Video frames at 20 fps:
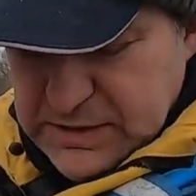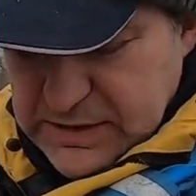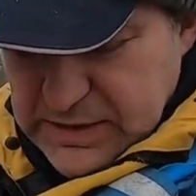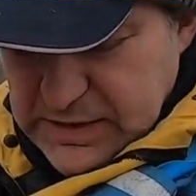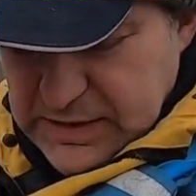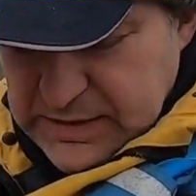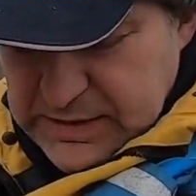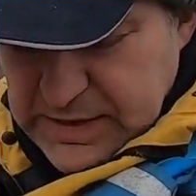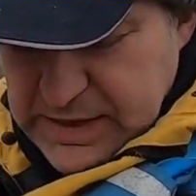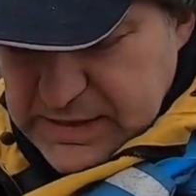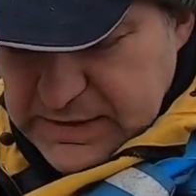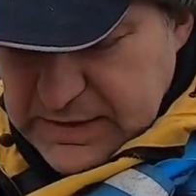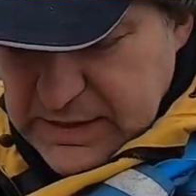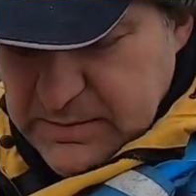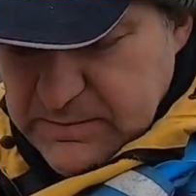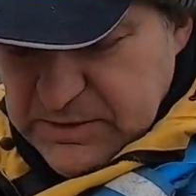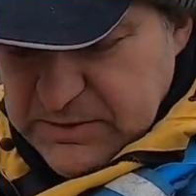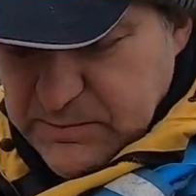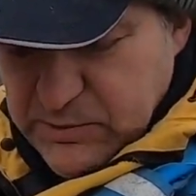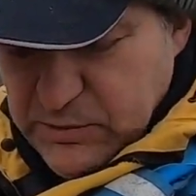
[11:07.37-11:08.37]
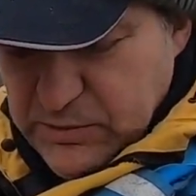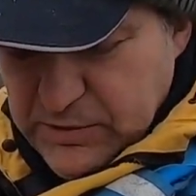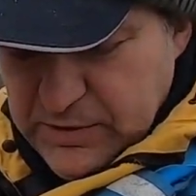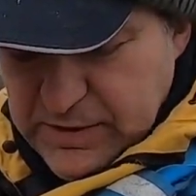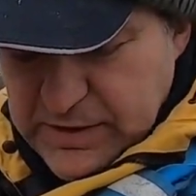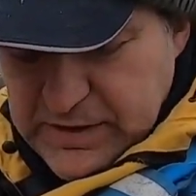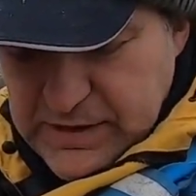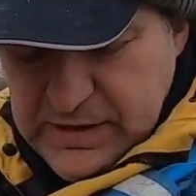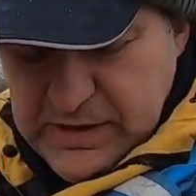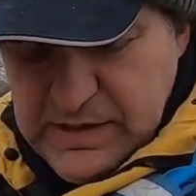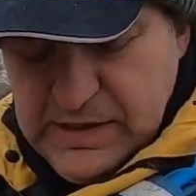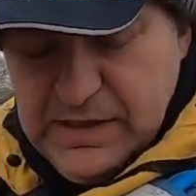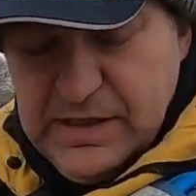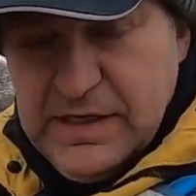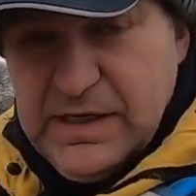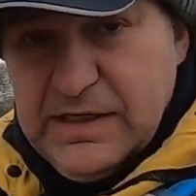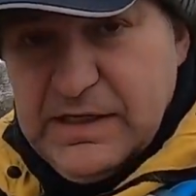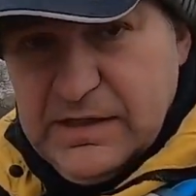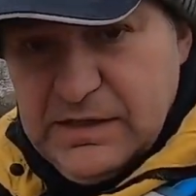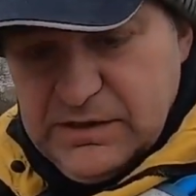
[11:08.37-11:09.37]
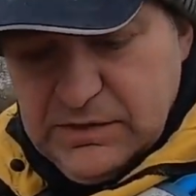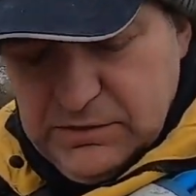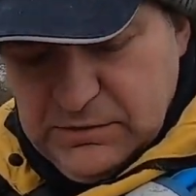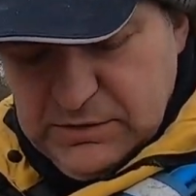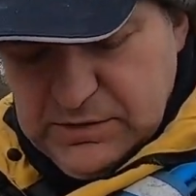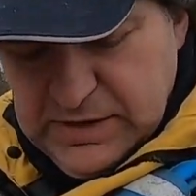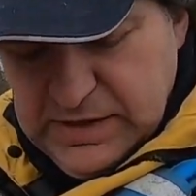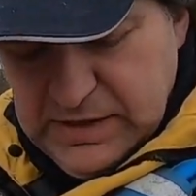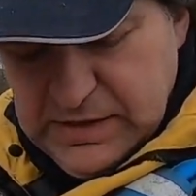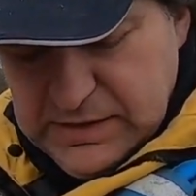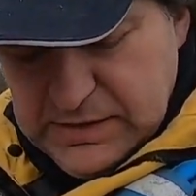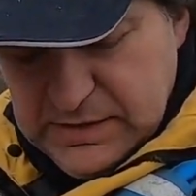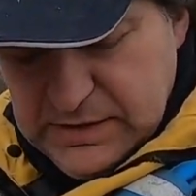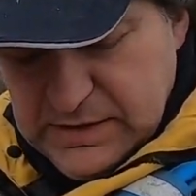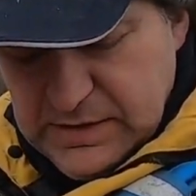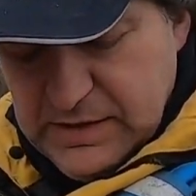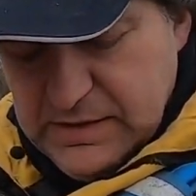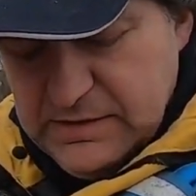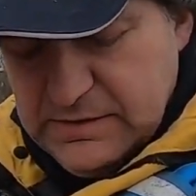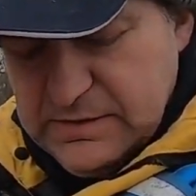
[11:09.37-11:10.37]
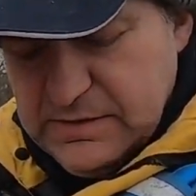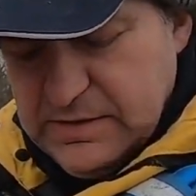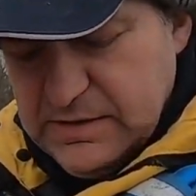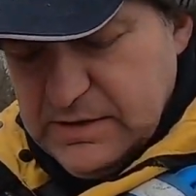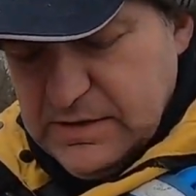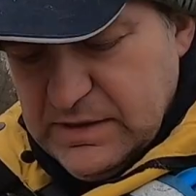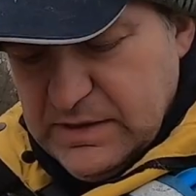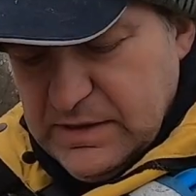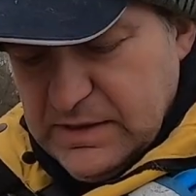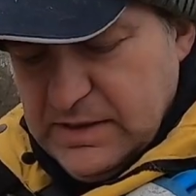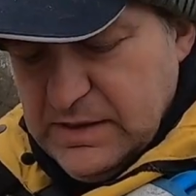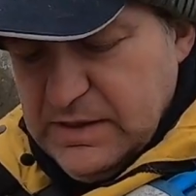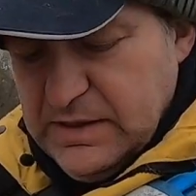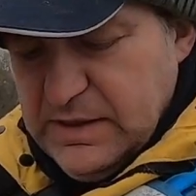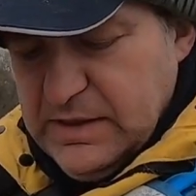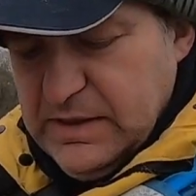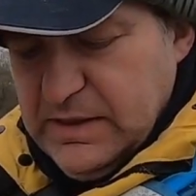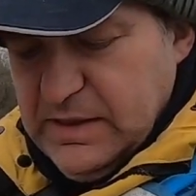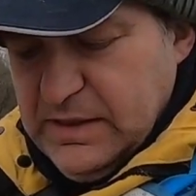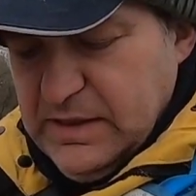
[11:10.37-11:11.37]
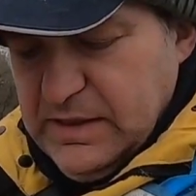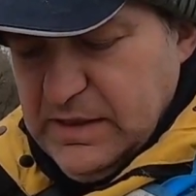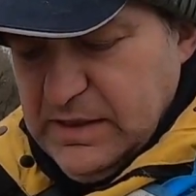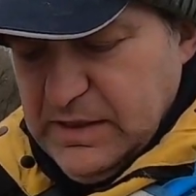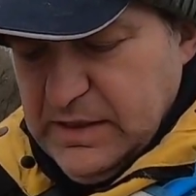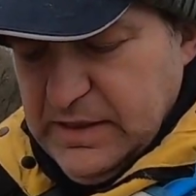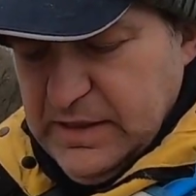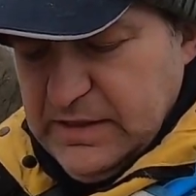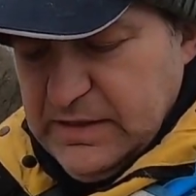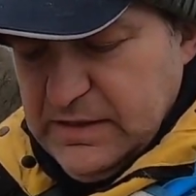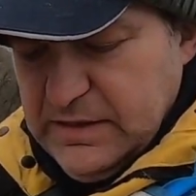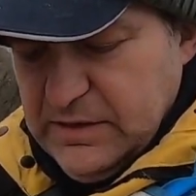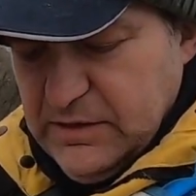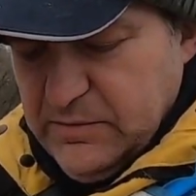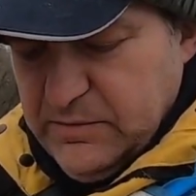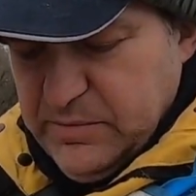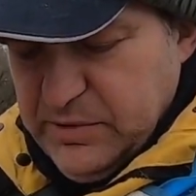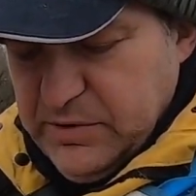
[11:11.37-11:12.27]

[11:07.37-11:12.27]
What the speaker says: exact same spot, and I had a good day yesterday. I ended up